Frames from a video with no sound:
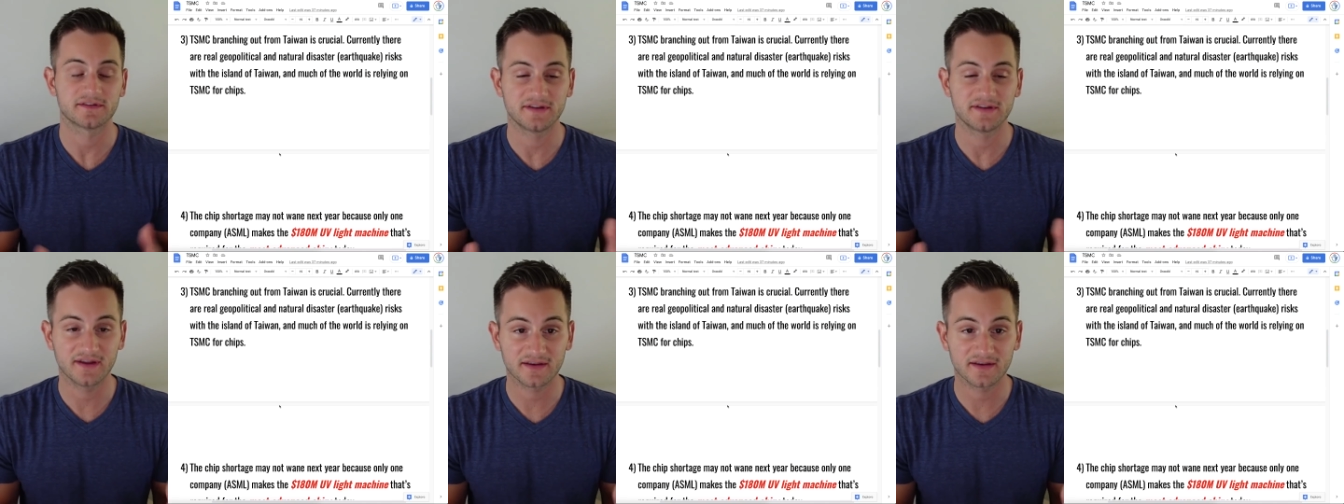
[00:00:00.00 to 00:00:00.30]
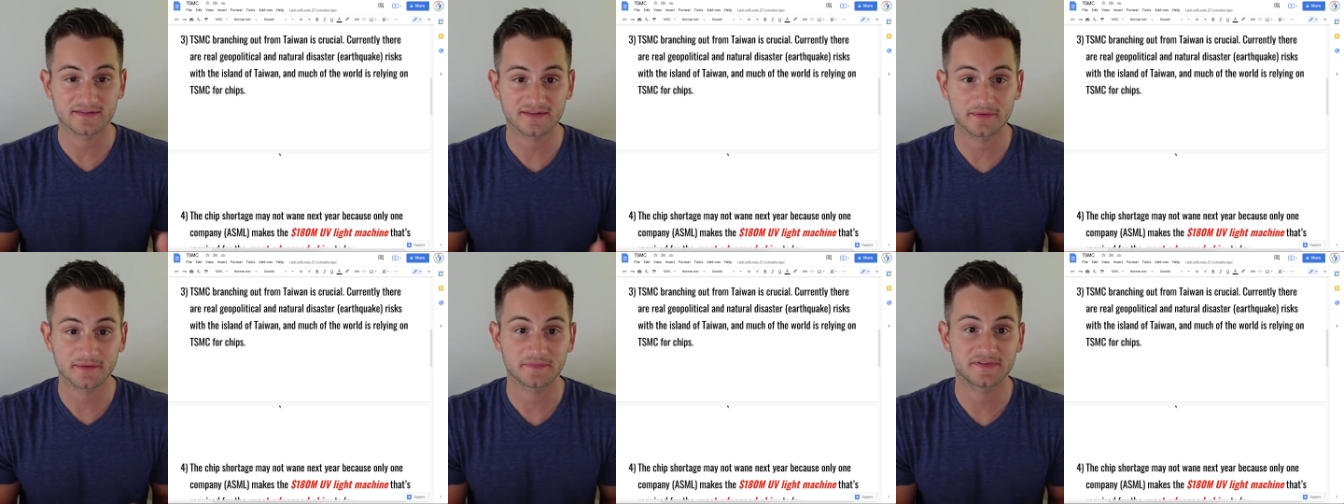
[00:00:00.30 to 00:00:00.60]

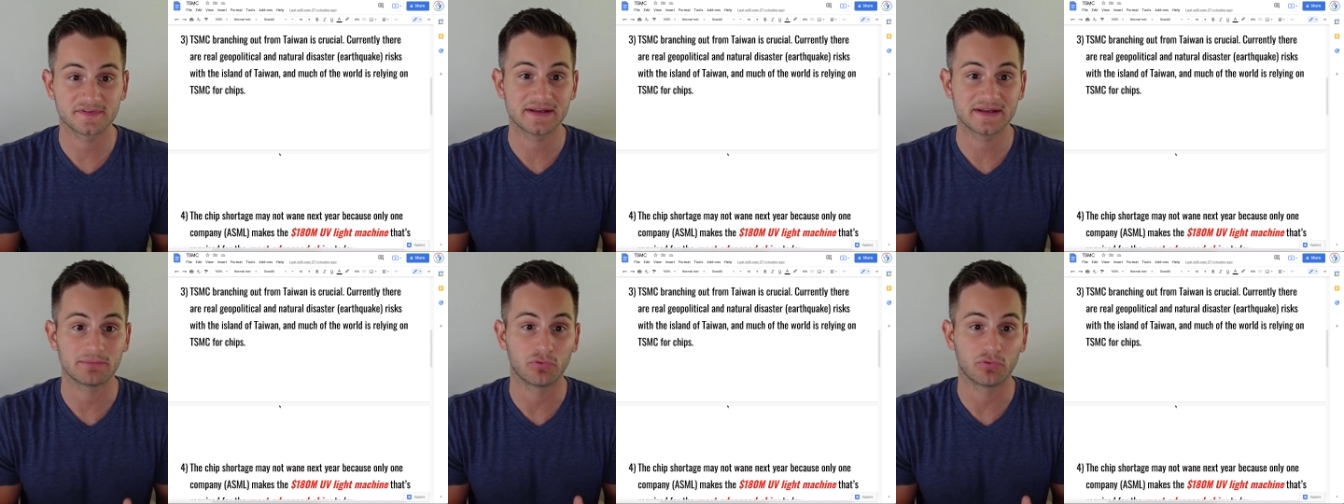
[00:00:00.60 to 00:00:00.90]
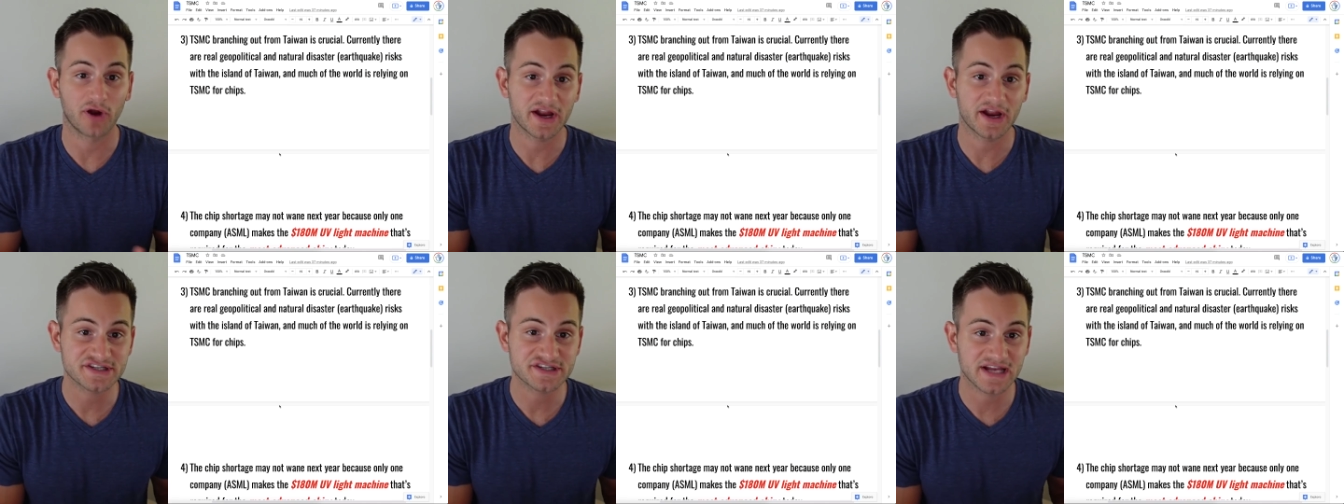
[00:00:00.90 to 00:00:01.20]
TSMC
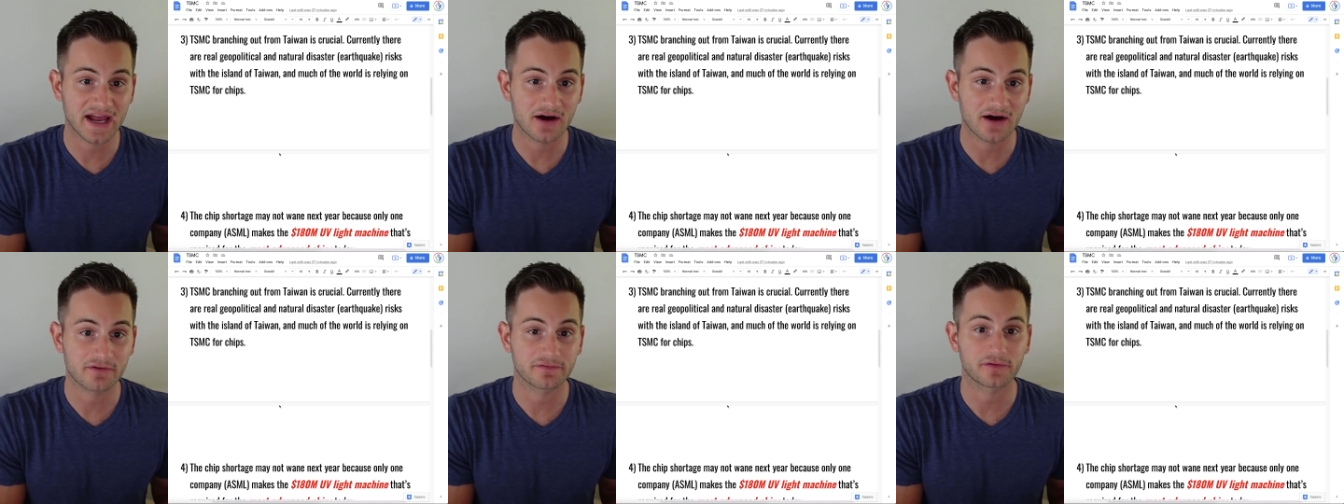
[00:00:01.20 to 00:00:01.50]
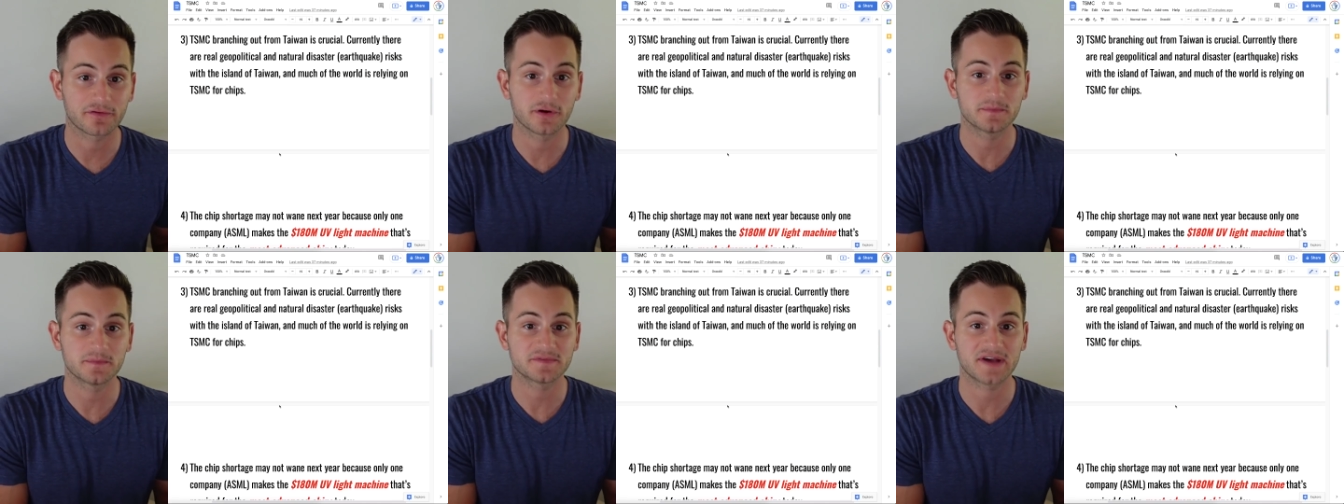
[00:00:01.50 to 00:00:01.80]
branching out
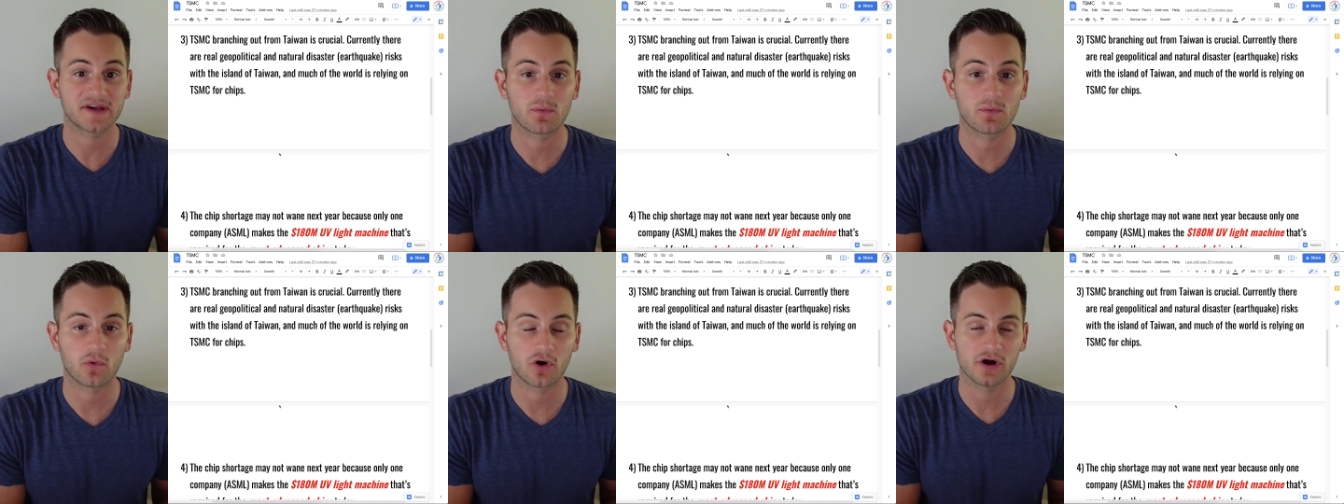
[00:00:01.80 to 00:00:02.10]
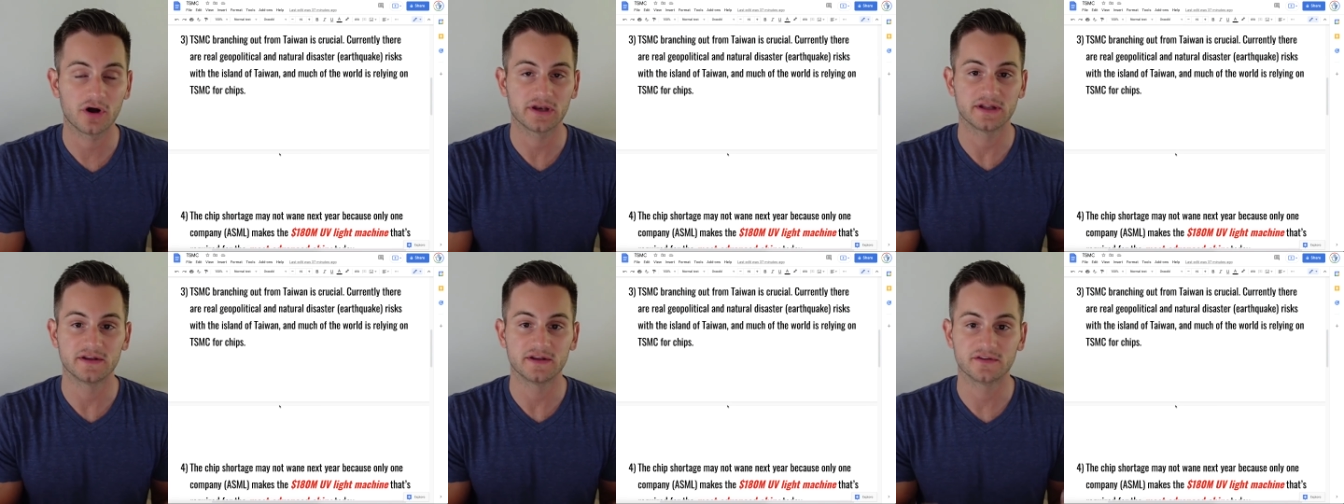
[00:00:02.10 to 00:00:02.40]
from
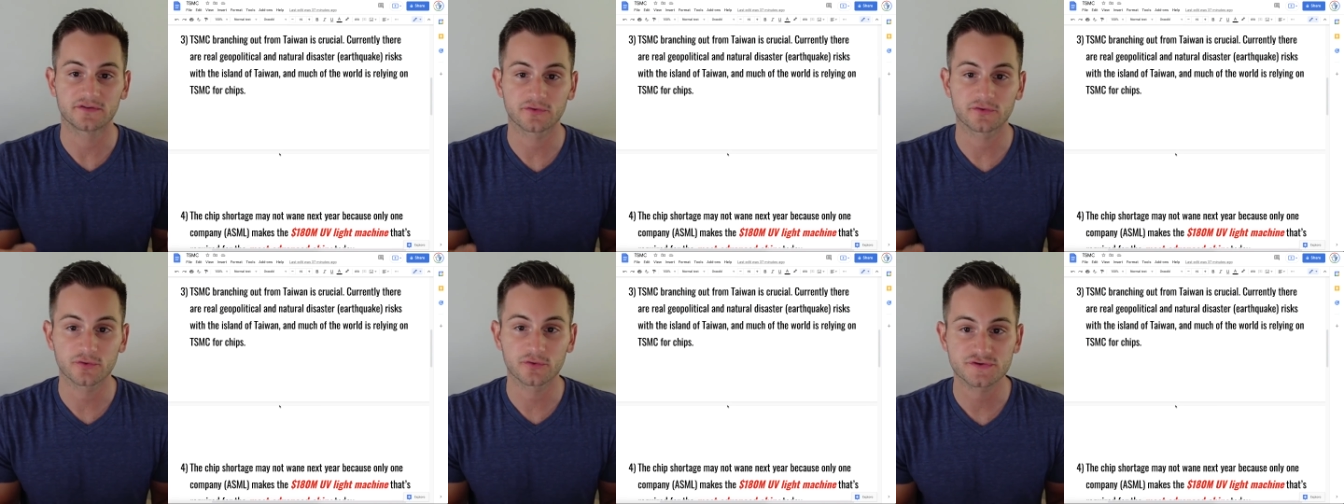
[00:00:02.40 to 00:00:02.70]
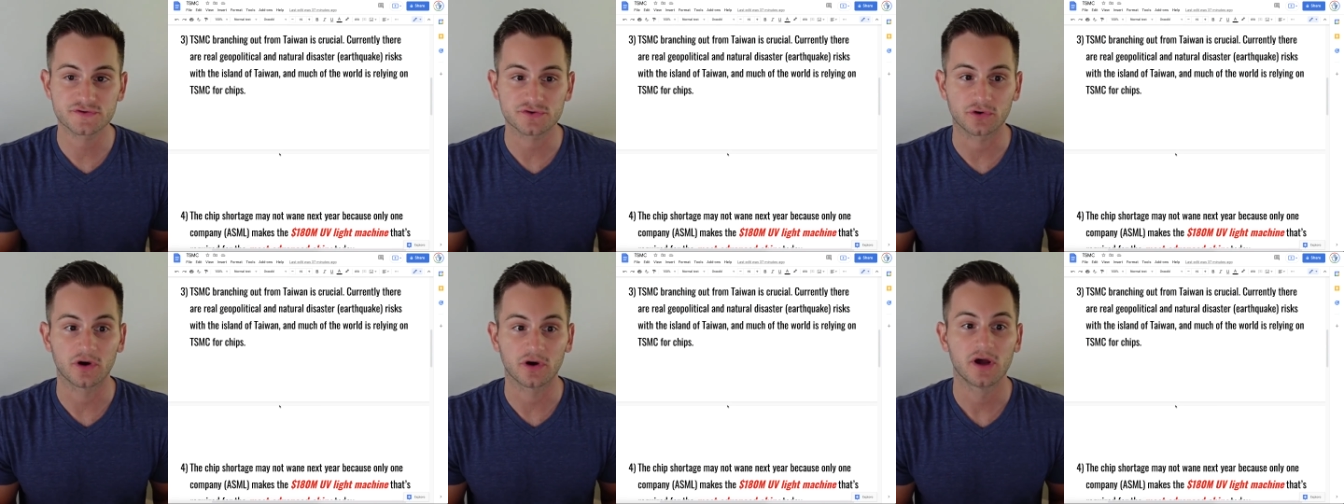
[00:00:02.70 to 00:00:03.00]
Taiwan is
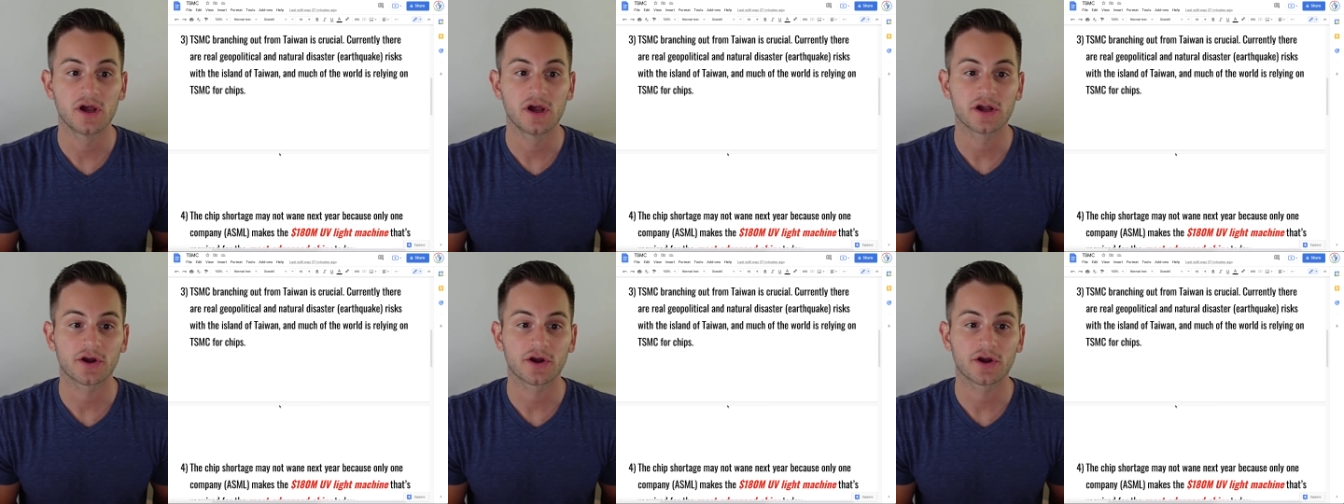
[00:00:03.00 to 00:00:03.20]
crucial.